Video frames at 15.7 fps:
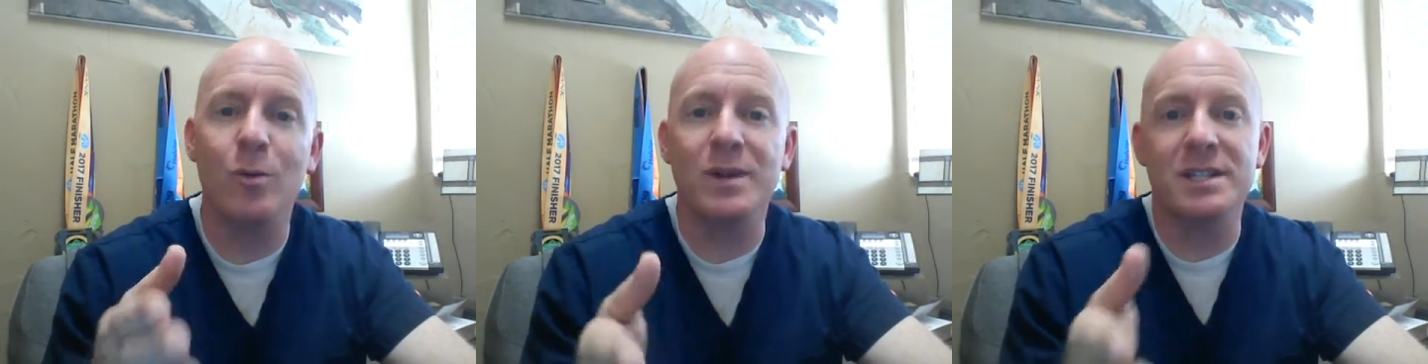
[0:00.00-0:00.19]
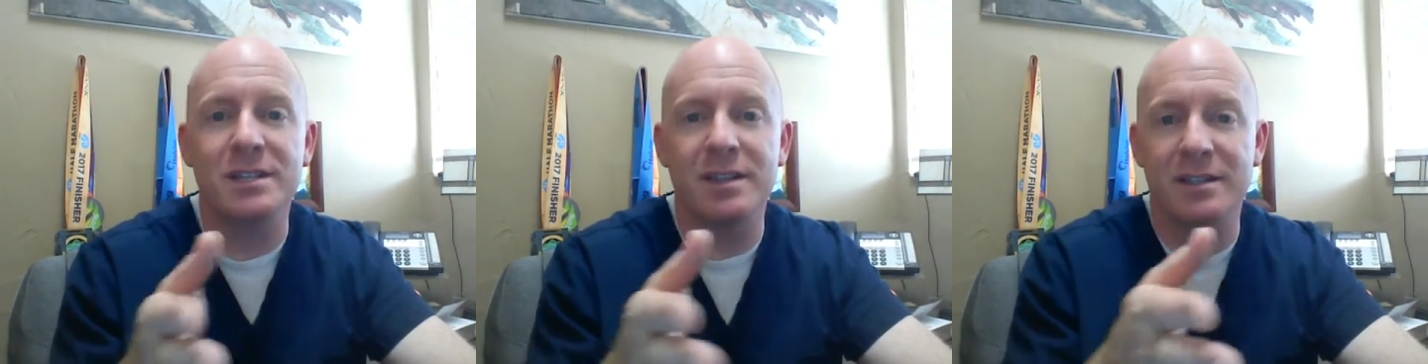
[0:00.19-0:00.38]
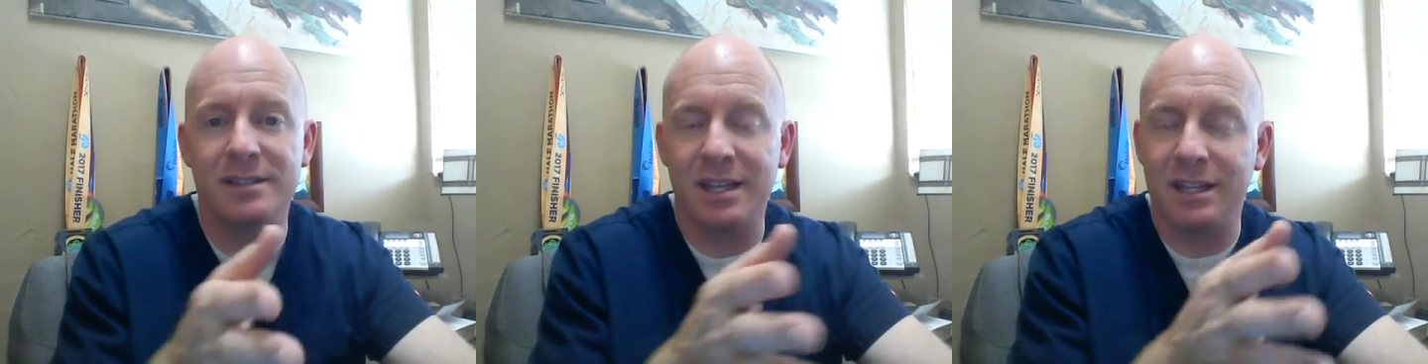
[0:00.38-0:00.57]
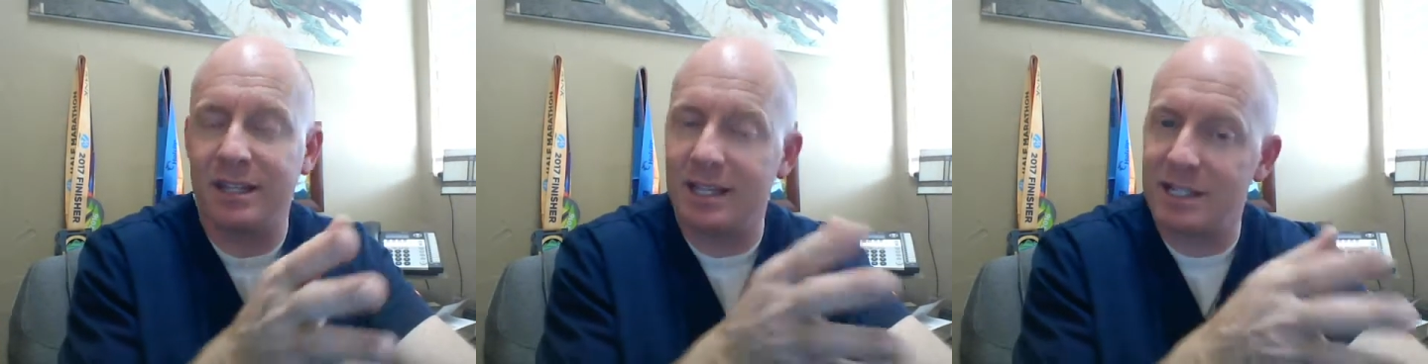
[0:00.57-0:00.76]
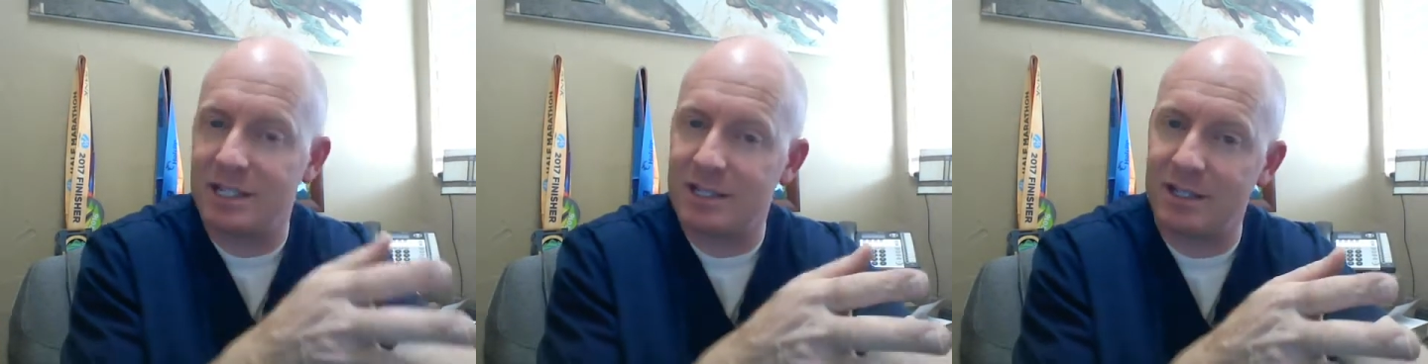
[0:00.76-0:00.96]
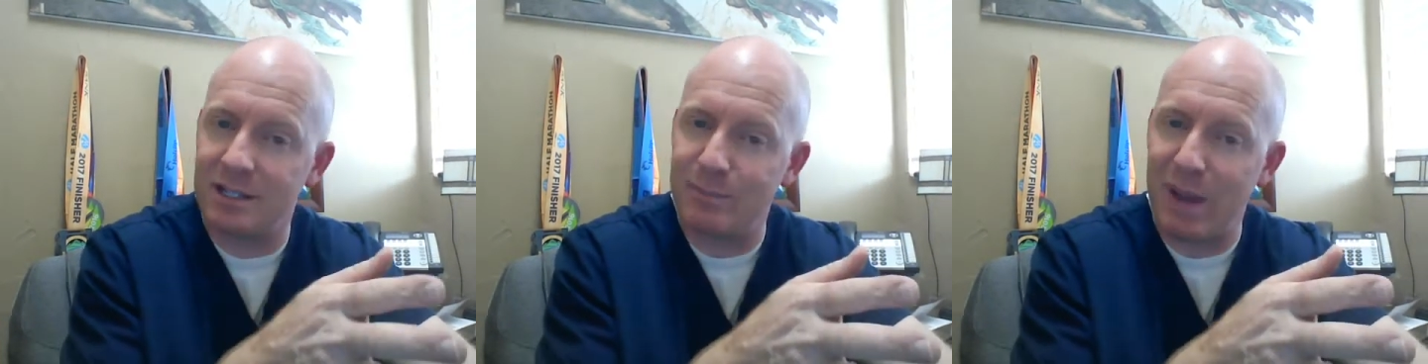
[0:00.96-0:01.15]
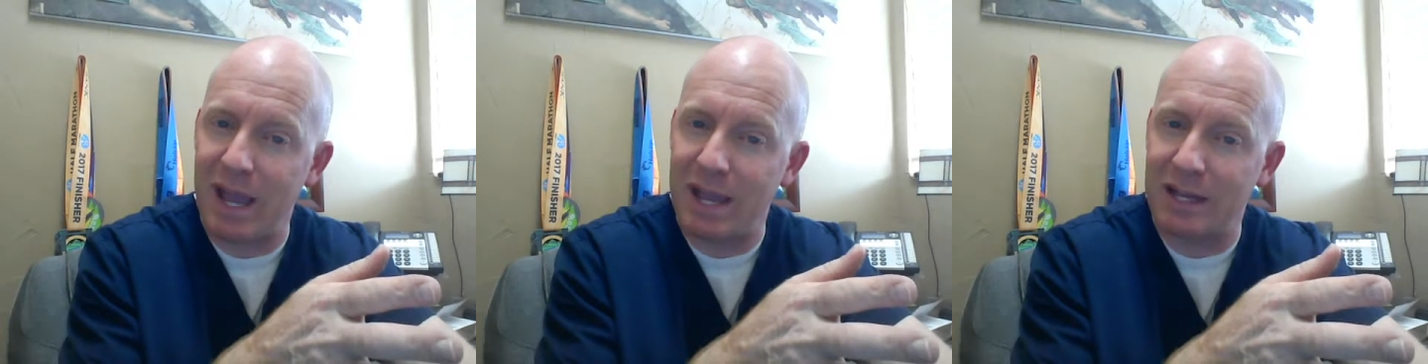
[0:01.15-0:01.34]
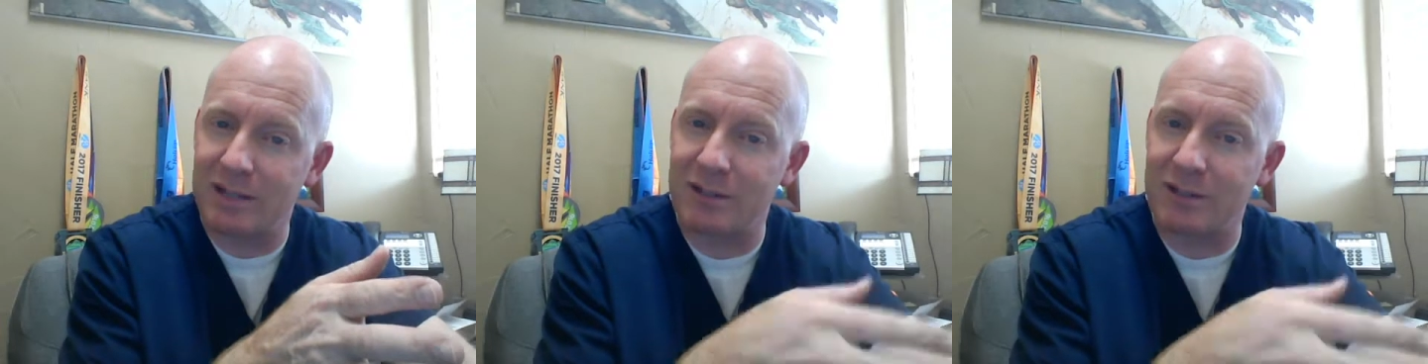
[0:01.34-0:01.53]
which thus then leads you
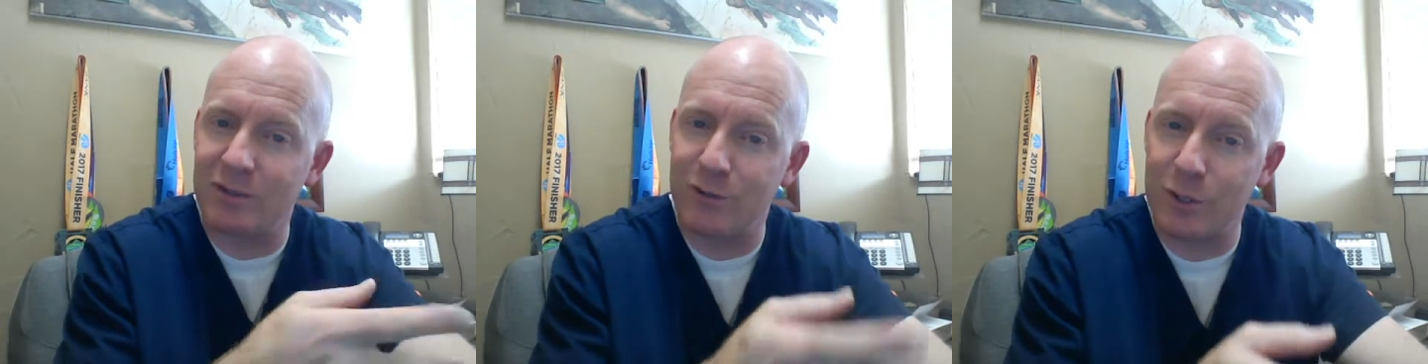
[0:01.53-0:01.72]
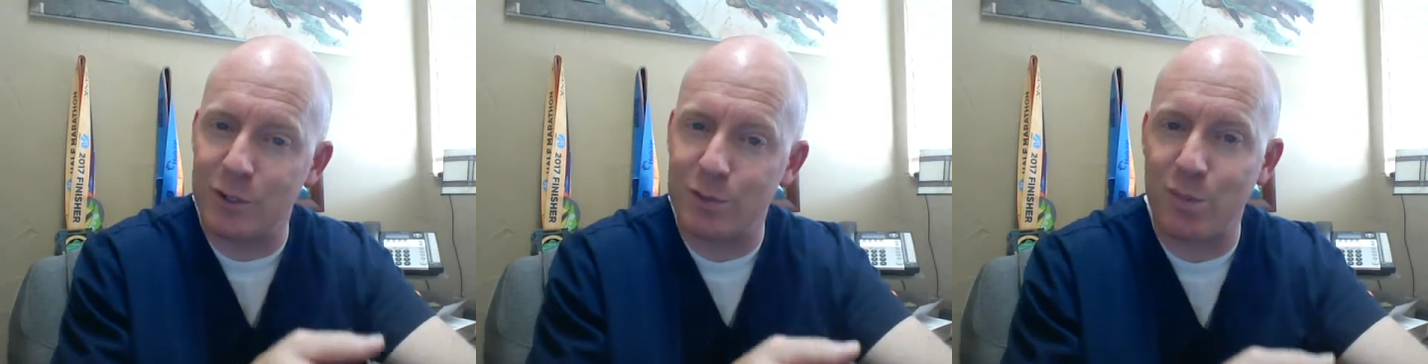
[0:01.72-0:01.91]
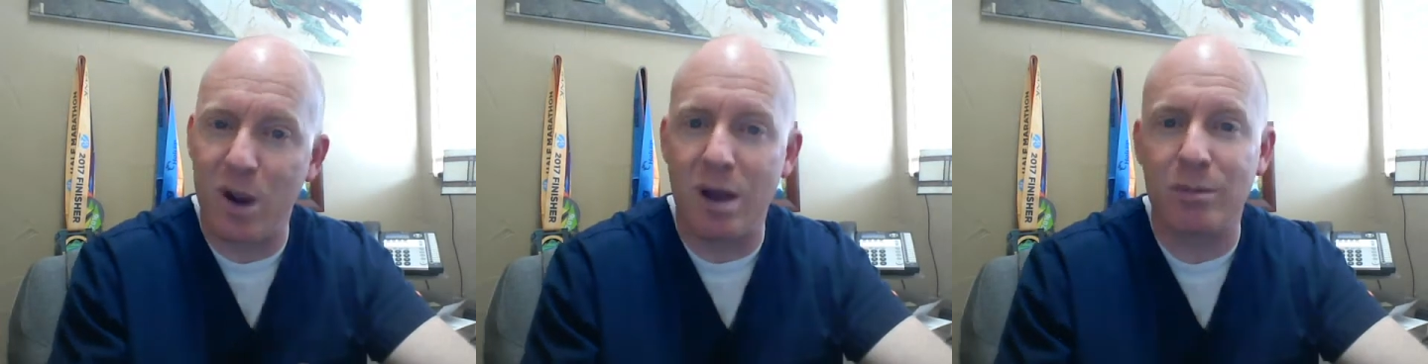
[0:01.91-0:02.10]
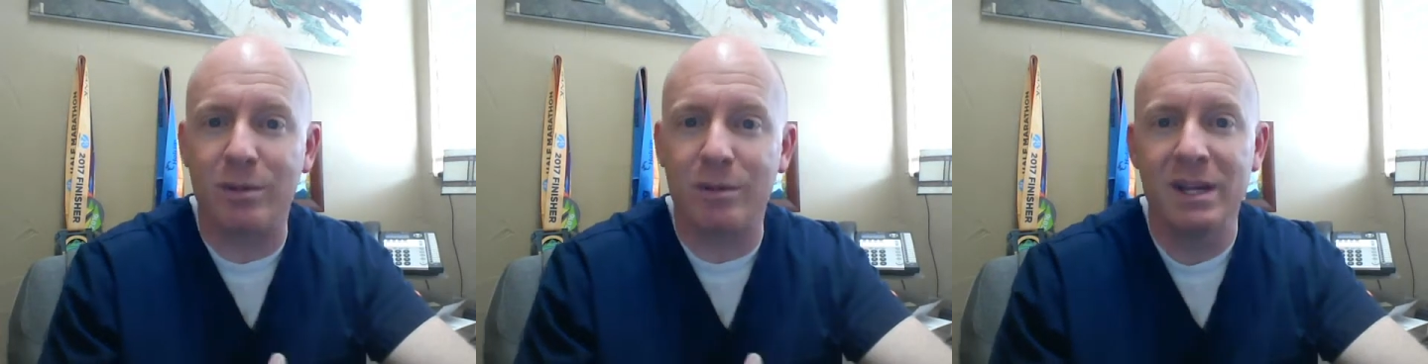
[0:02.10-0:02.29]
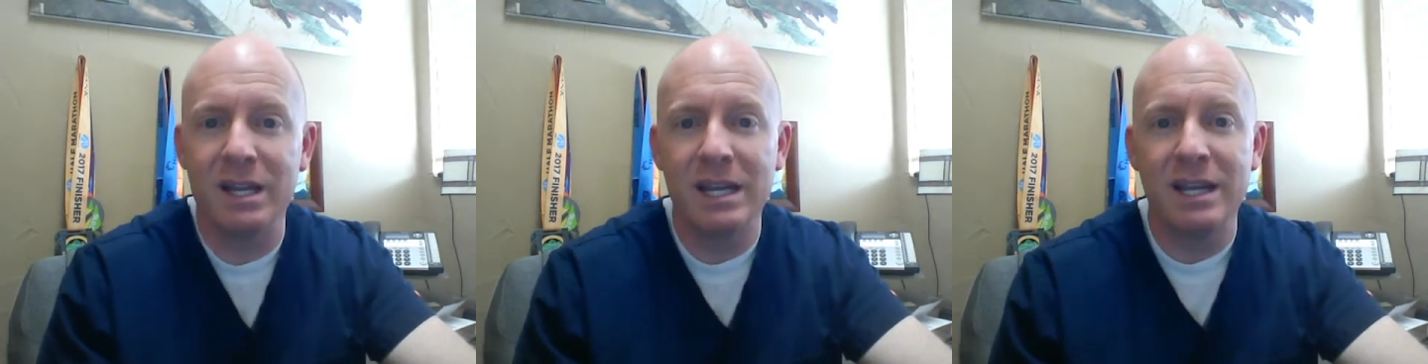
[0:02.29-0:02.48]
back into the first problem